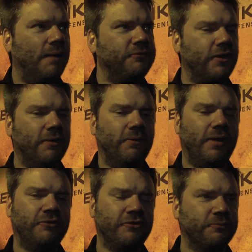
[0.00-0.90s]
So
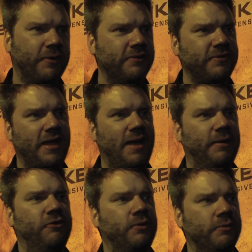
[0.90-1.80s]
it was this weird thing
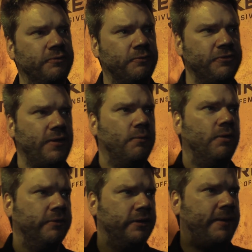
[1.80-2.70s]
happening. We thought,
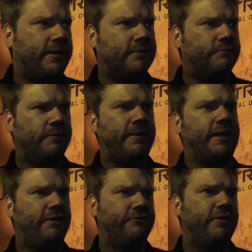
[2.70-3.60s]
well, we're gonna make
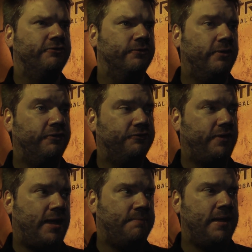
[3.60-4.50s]
Counter-Strike Source
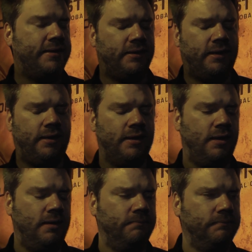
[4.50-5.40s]
and make a
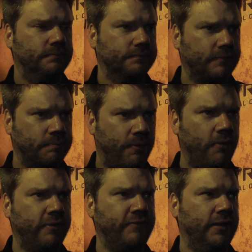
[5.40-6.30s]

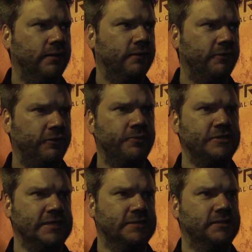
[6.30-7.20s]
port of it to the
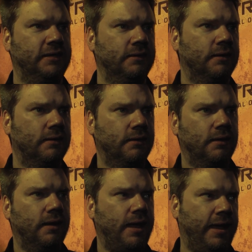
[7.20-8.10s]
360,
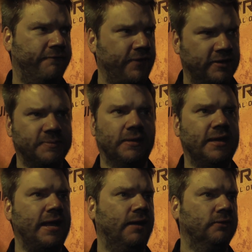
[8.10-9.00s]
and for
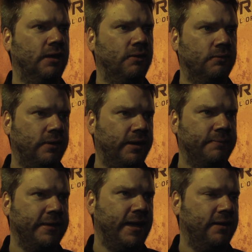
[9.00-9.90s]
XBLA download, and it'll
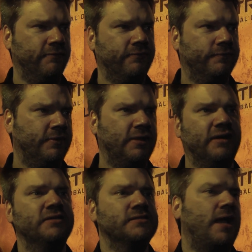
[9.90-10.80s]
be kind of like
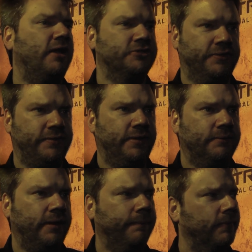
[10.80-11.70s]
a nostalgia thing,
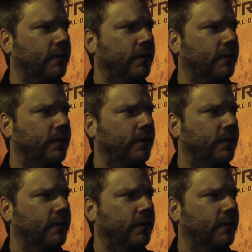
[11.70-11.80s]
right?